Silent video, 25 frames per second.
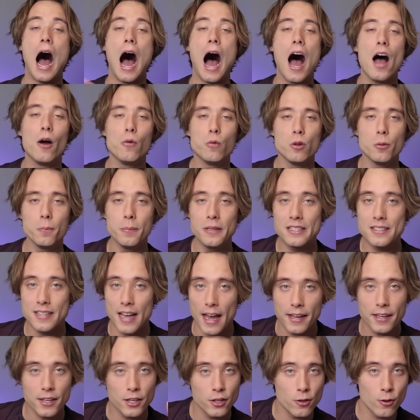I will be
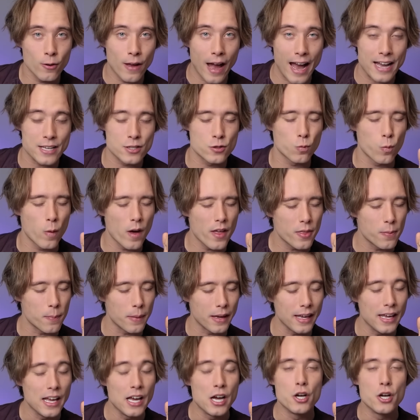taking you guys with me